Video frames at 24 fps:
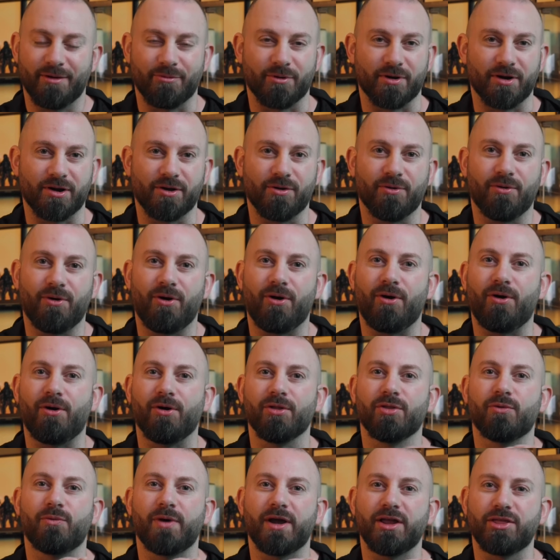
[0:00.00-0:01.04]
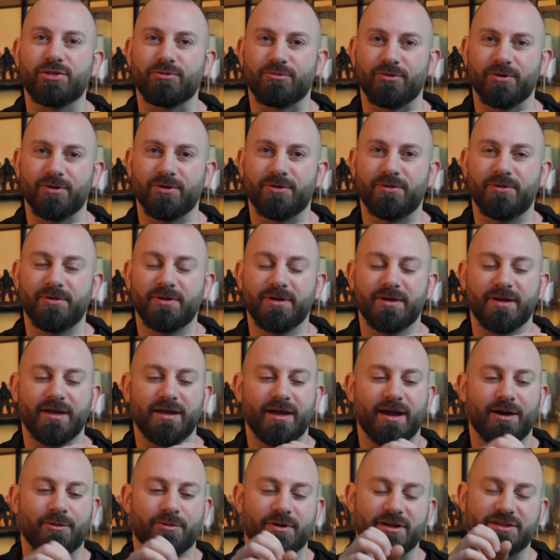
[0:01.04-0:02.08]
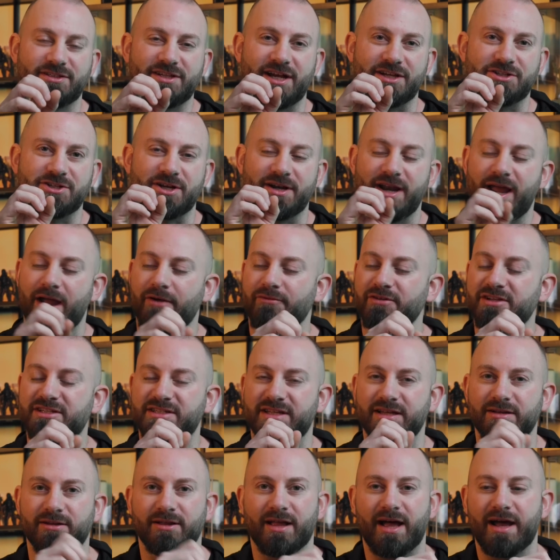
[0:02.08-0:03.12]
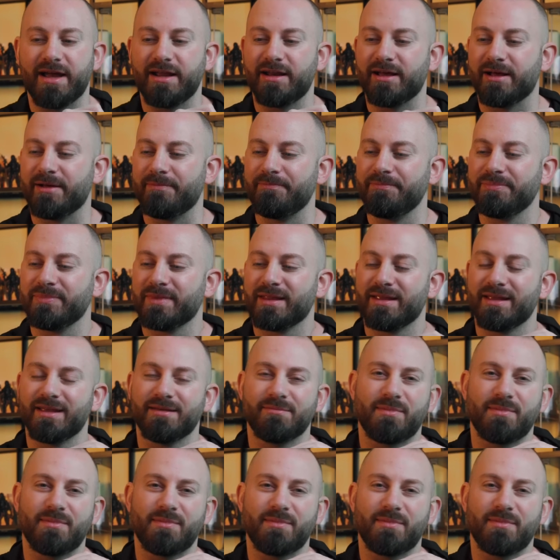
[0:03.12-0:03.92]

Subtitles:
we're going to go all the way through, and we're going to touch on every single item,